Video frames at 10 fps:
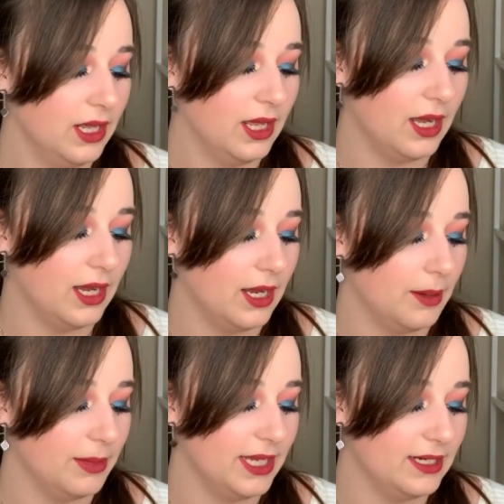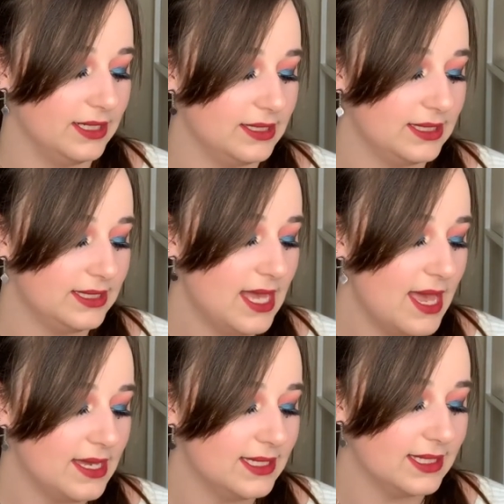And it
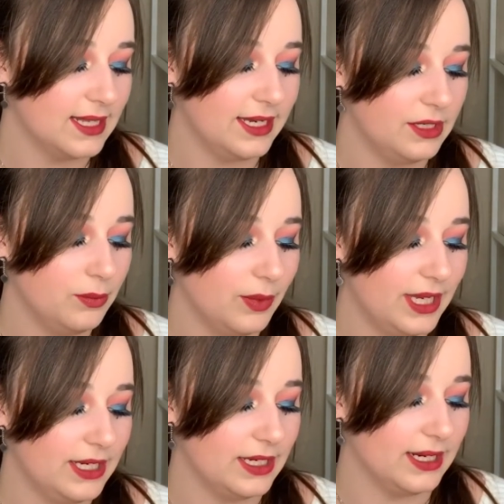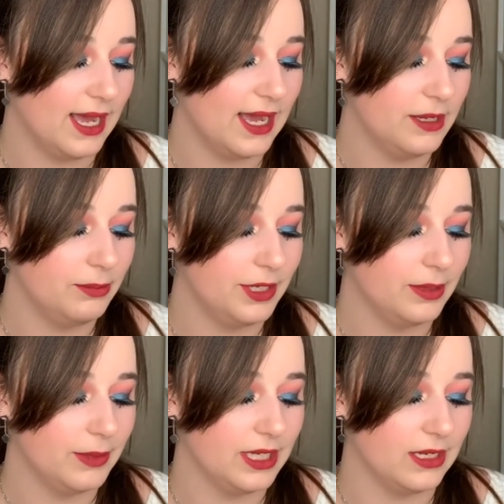says light in weight and high in pigment,